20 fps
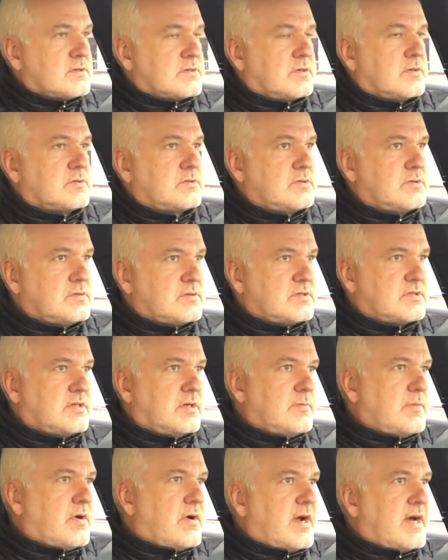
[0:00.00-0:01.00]
So to
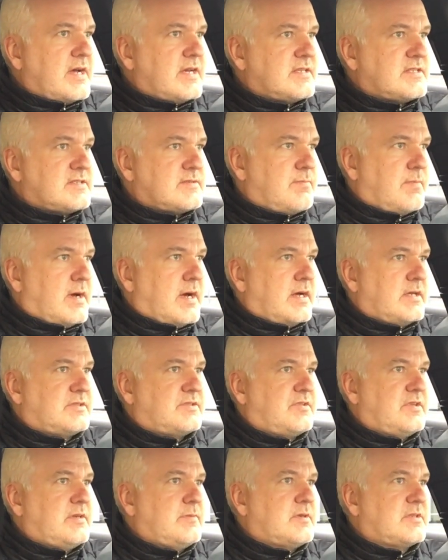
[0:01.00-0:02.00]
summarize, my
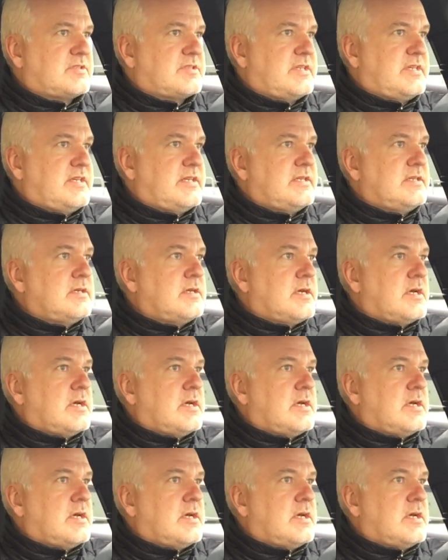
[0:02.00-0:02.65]
dream machine